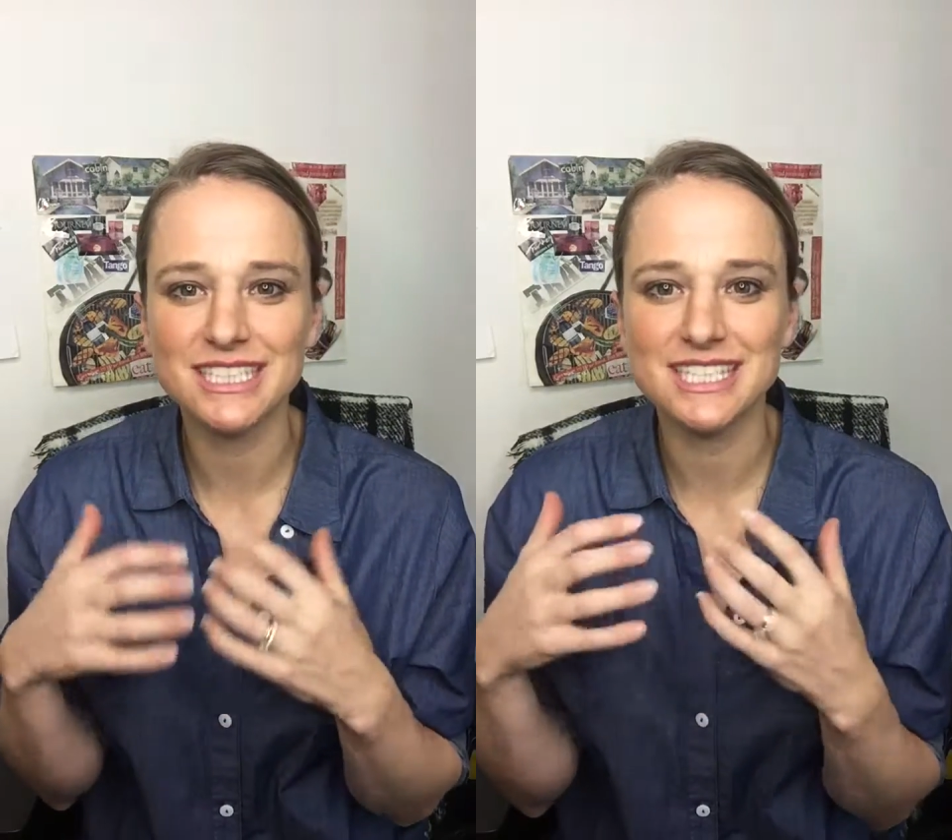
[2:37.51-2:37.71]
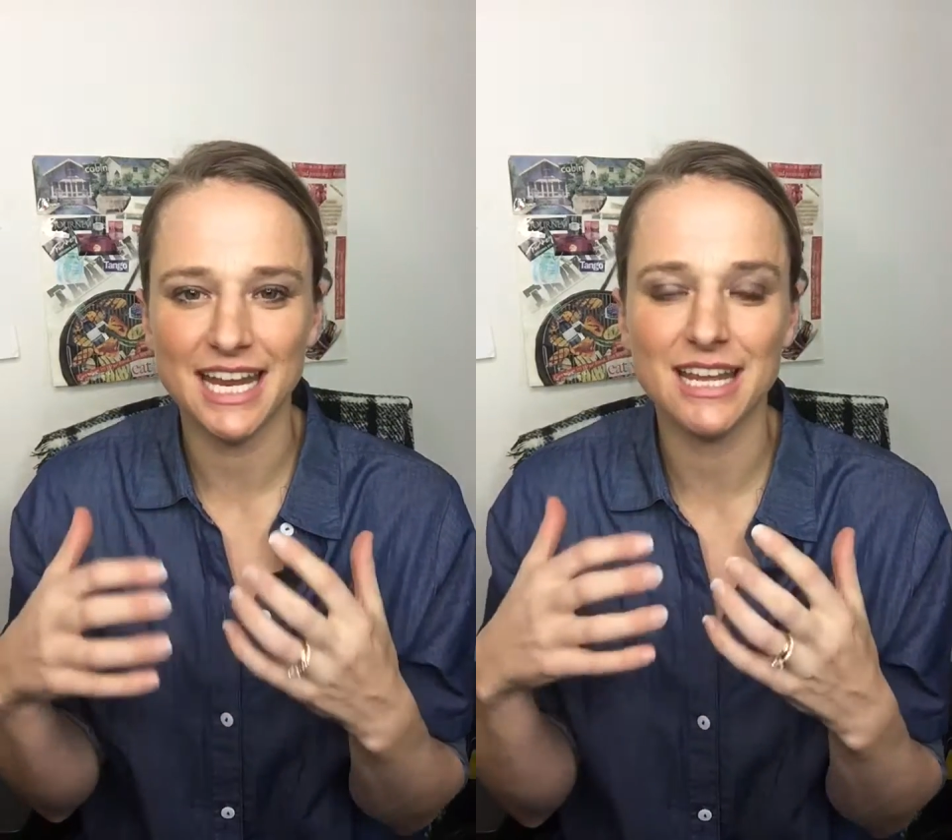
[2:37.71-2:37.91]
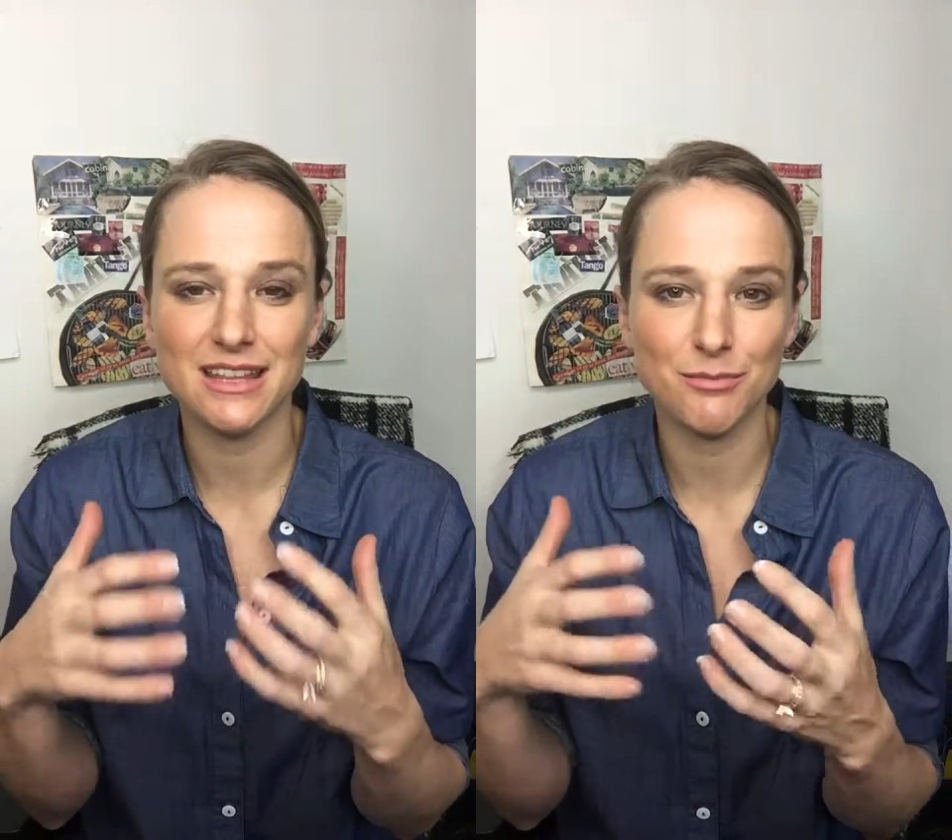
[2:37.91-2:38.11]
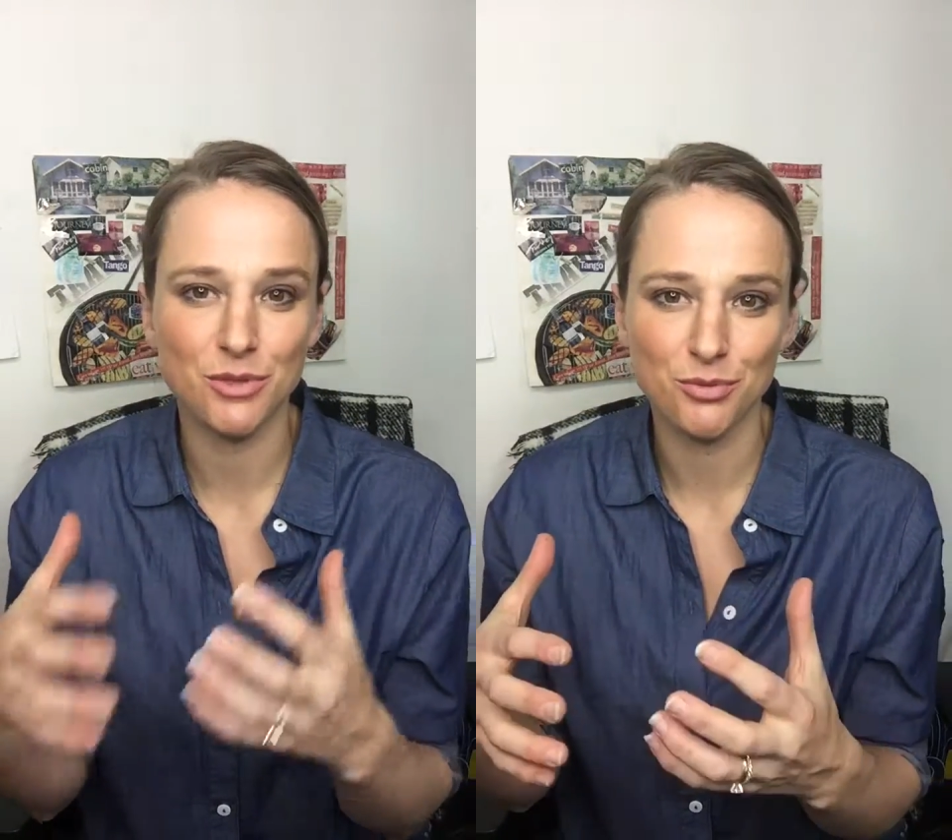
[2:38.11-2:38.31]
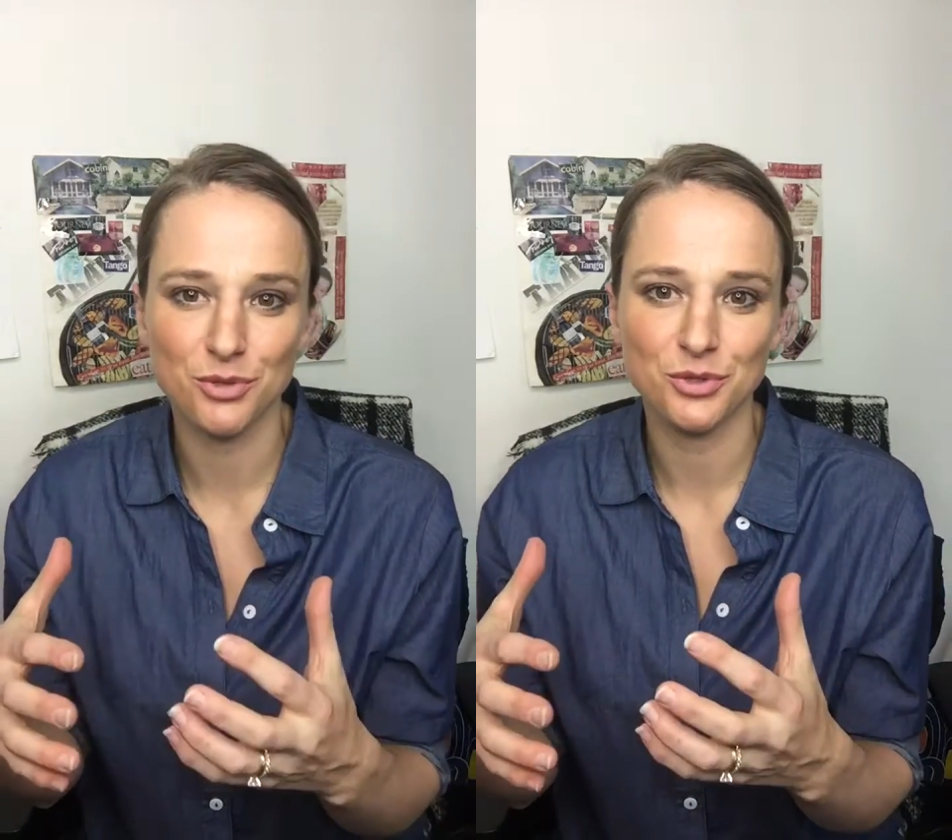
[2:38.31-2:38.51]
take them
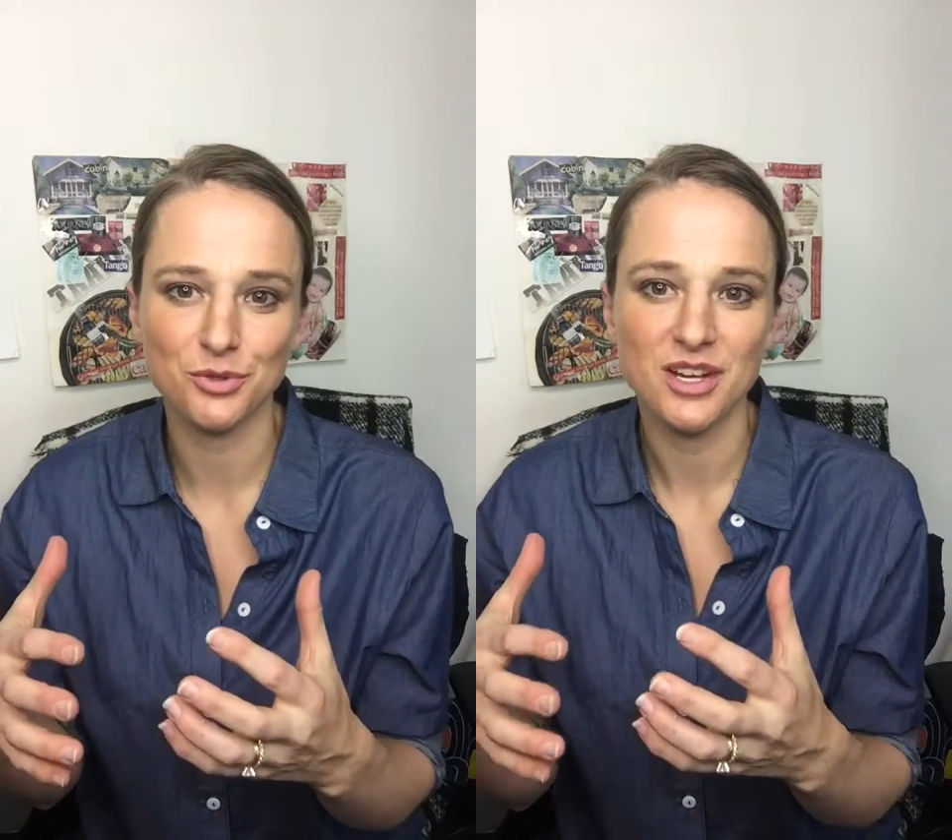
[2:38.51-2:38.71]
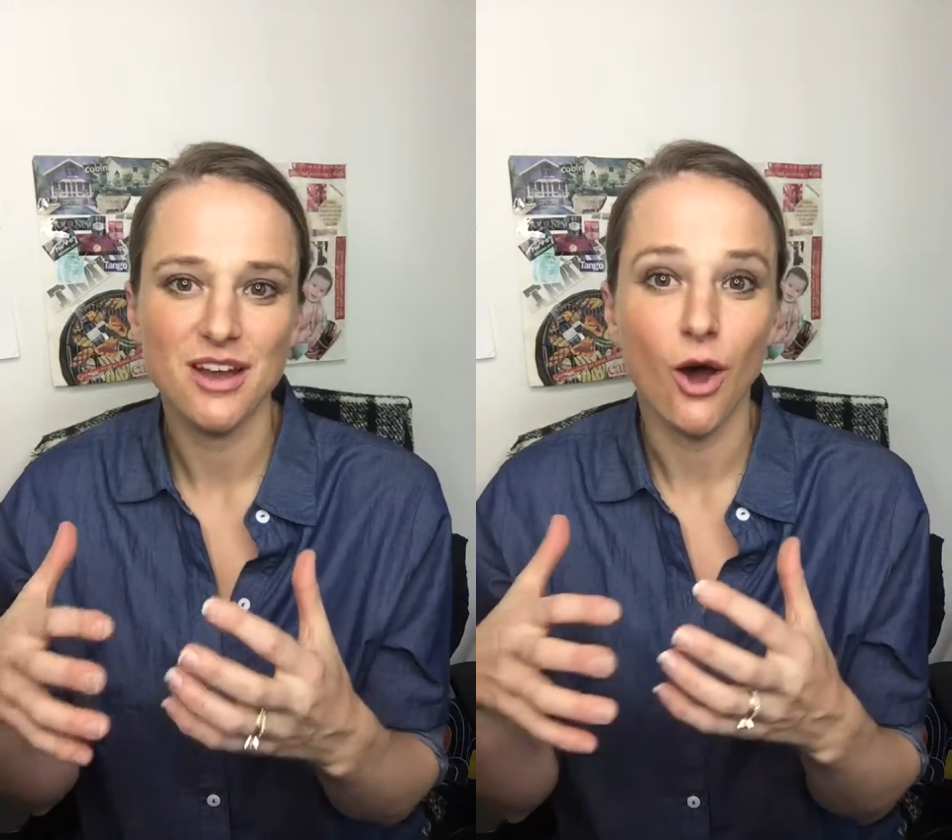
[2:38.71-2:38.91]
through